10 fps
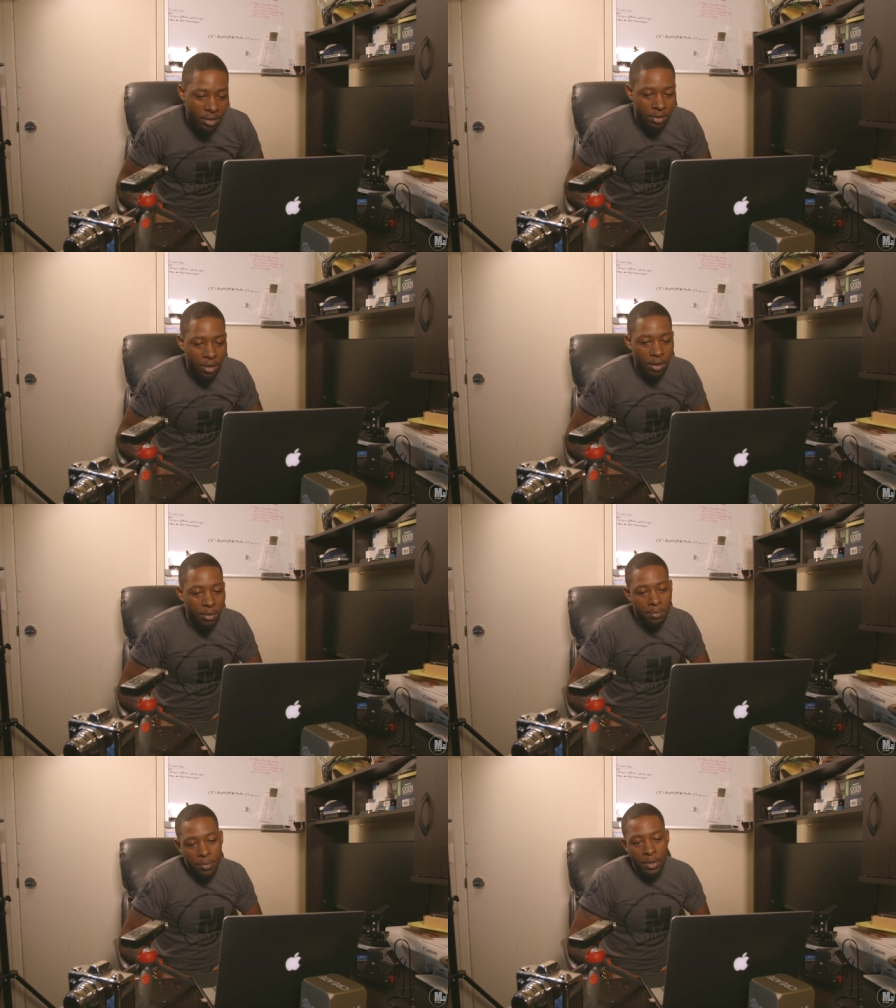
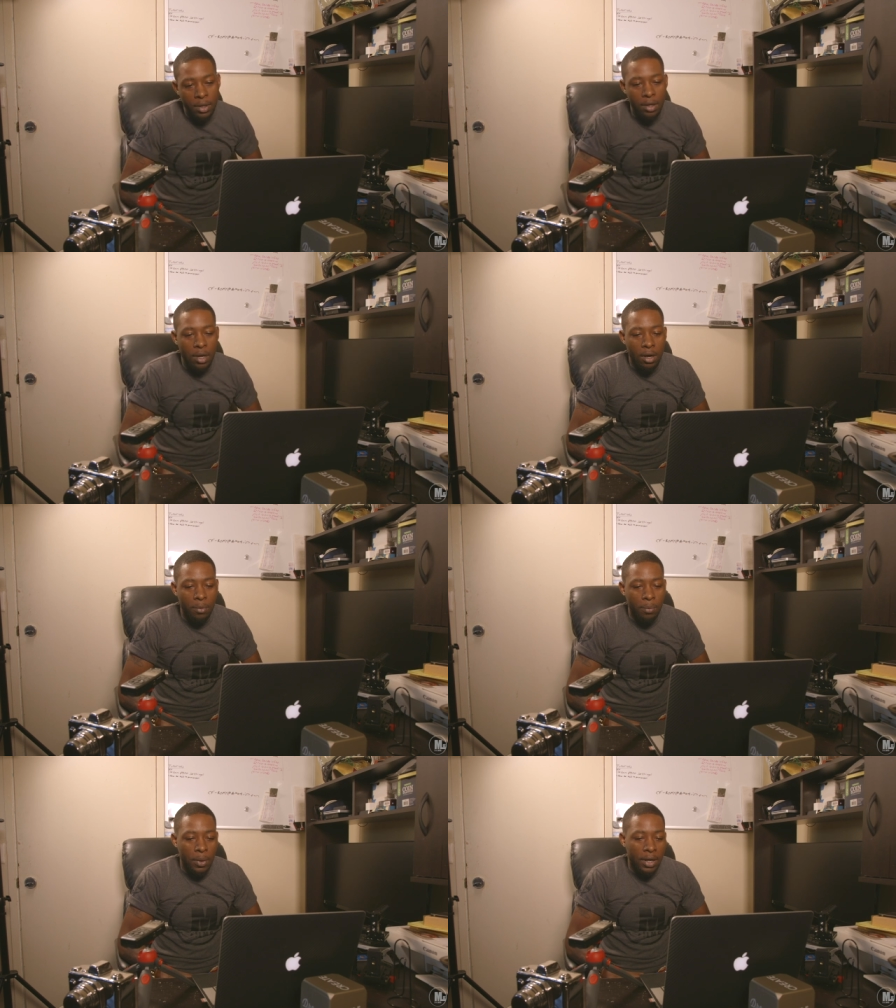So, you
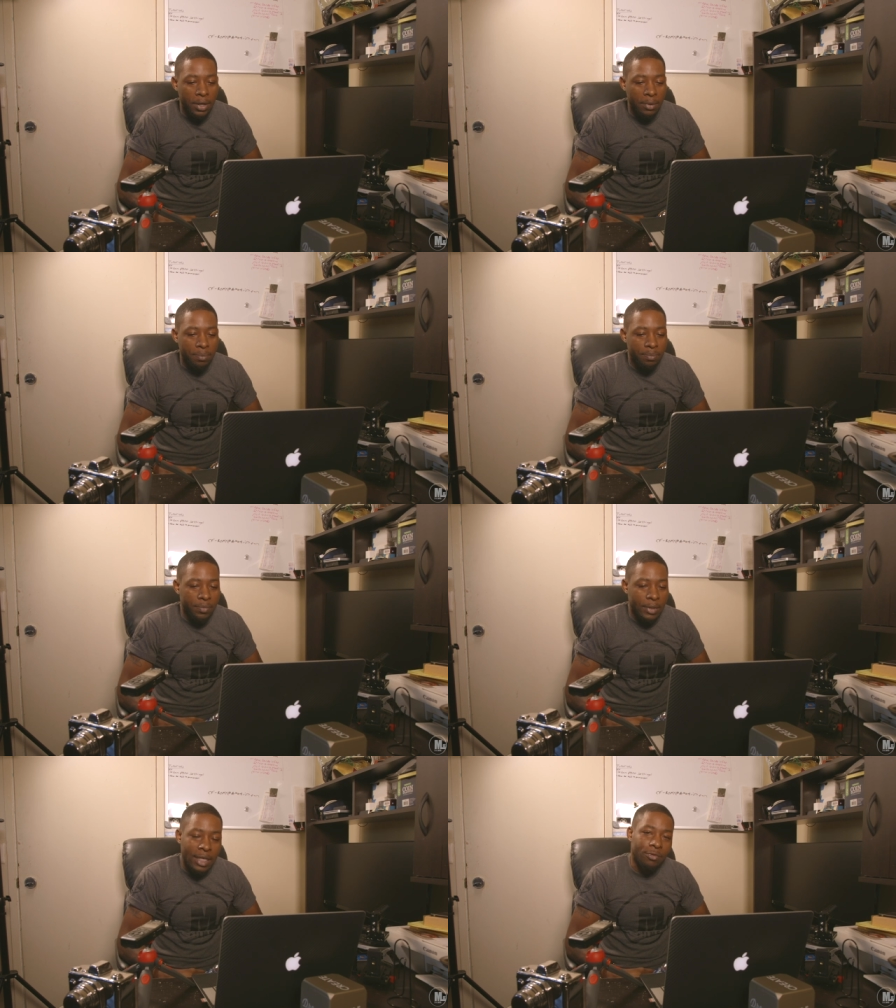know, um,
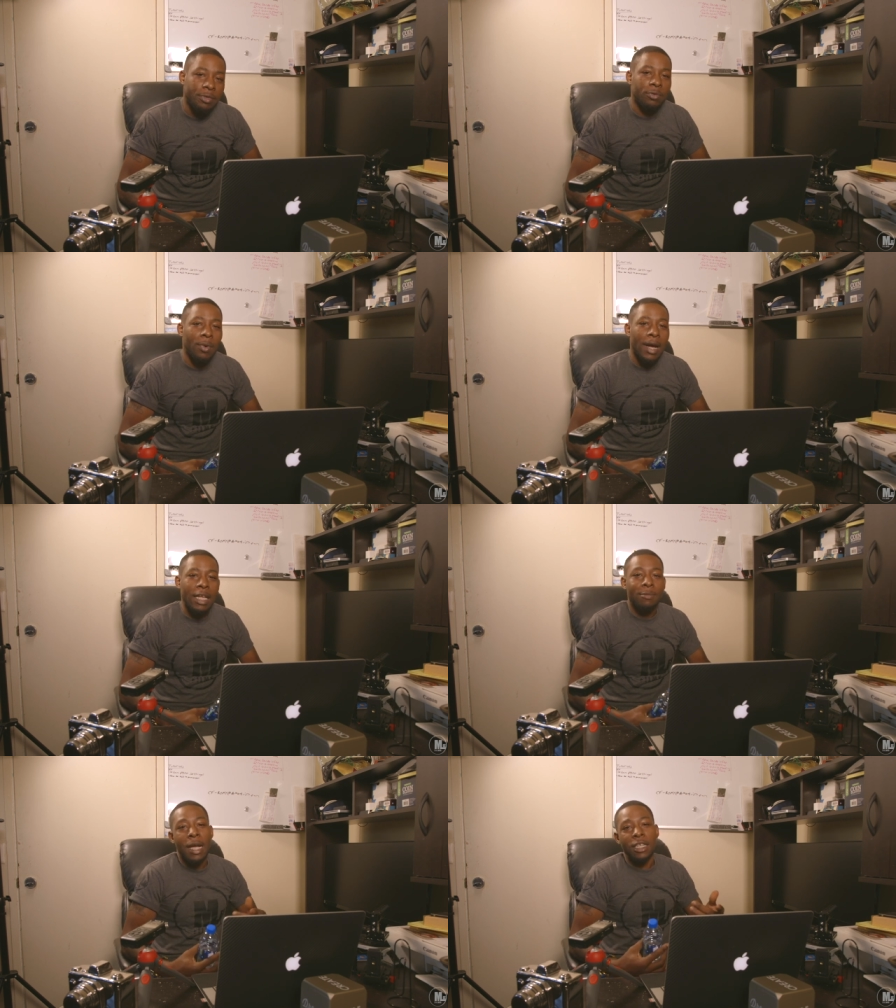that's the reason why.
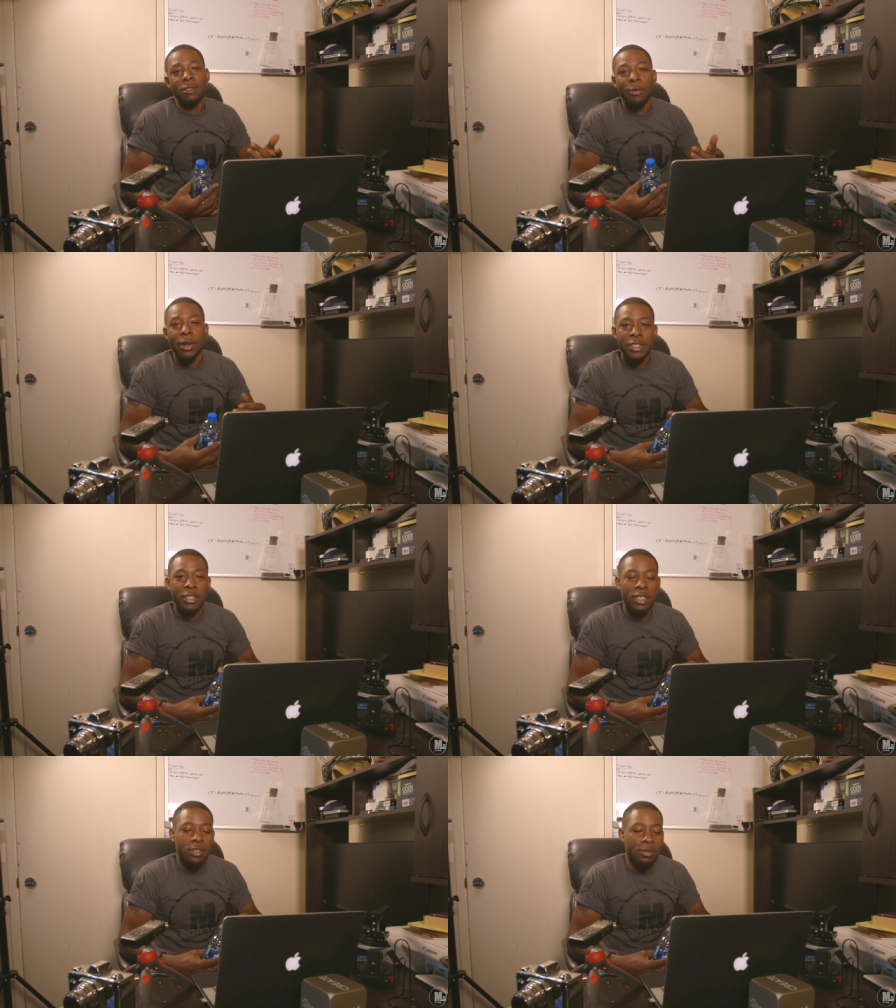That's my inspiration
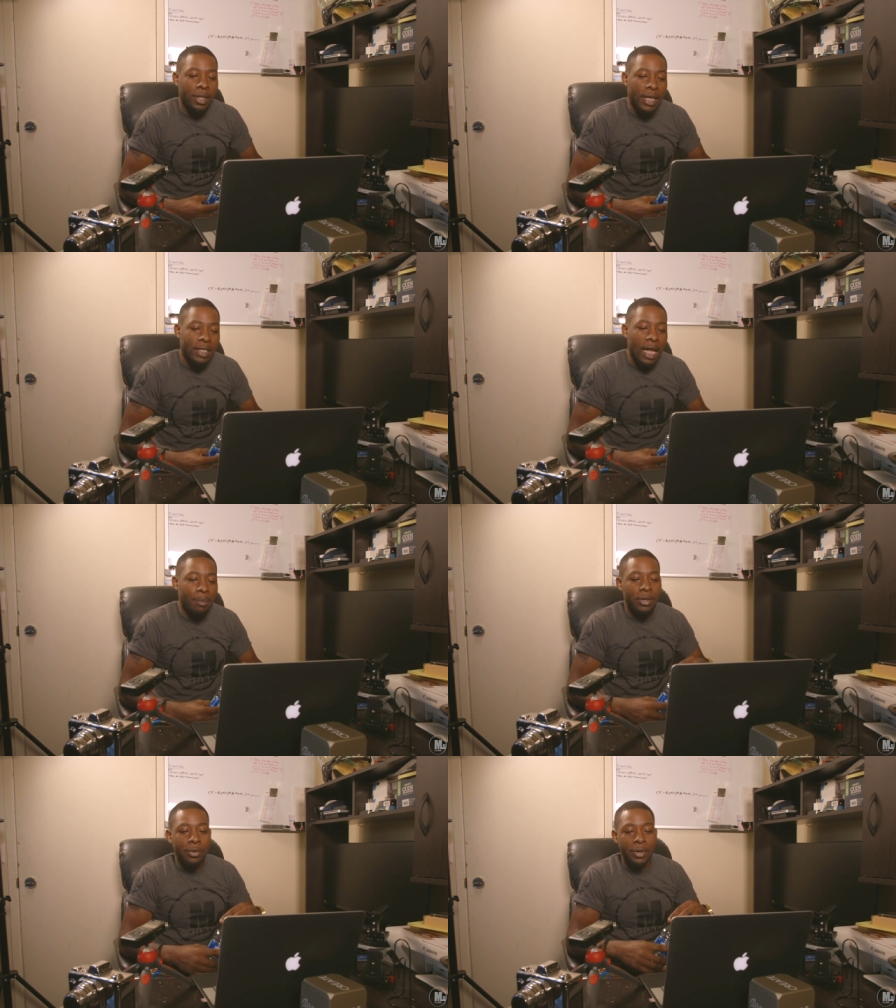to do the things I
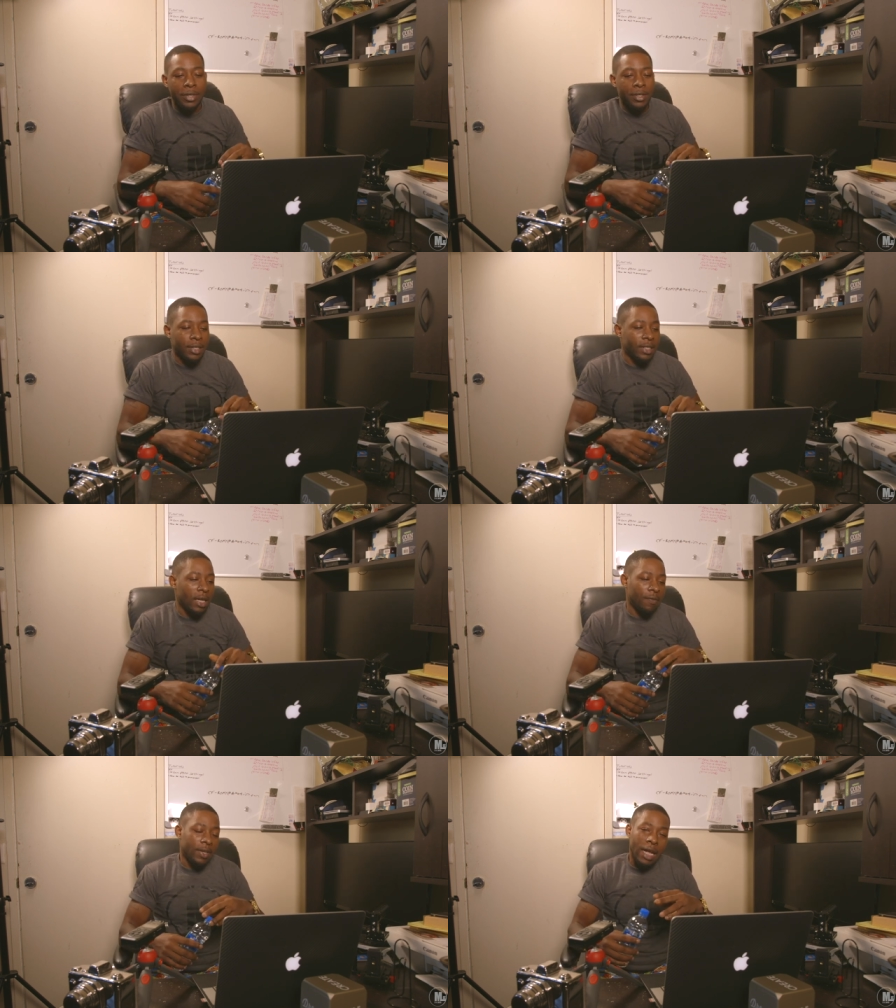be doing and
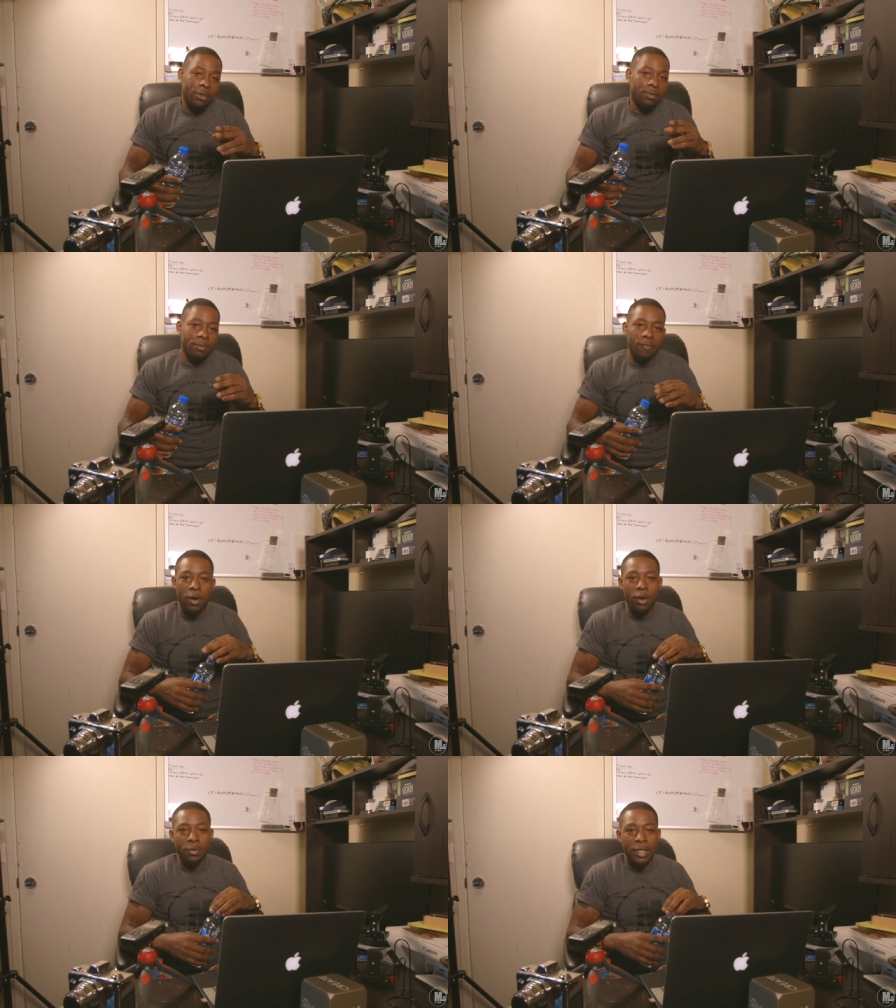stuff and not
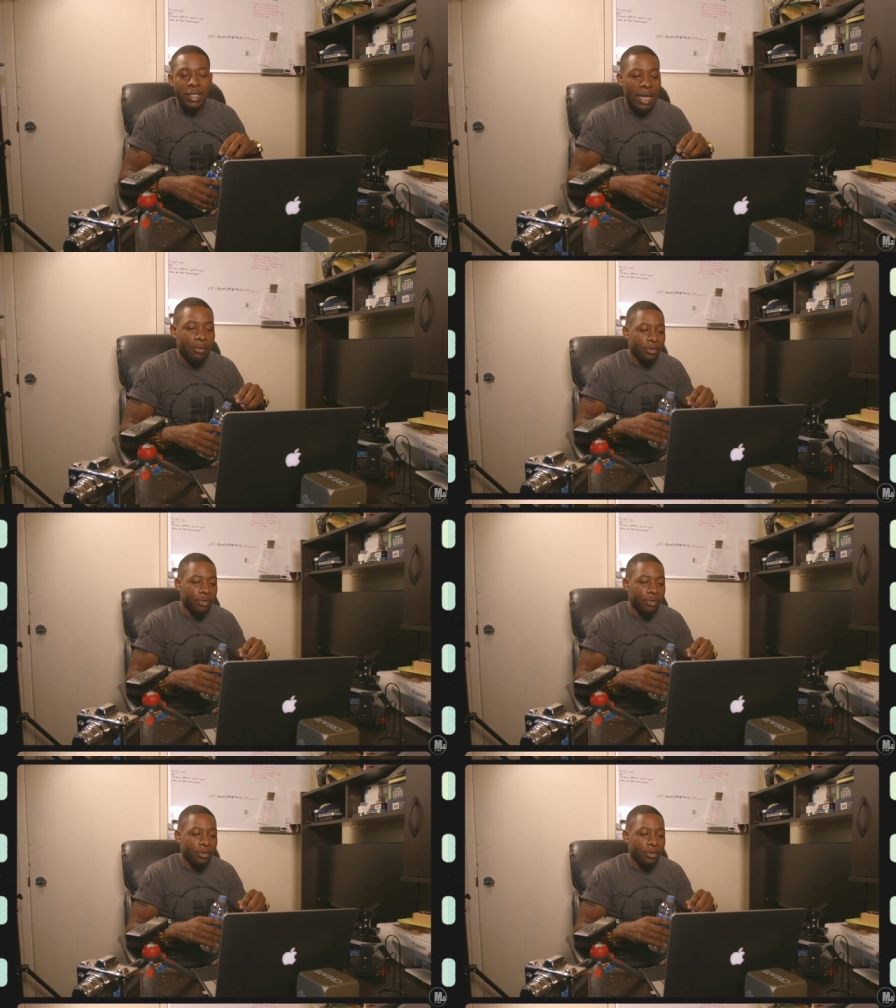following the same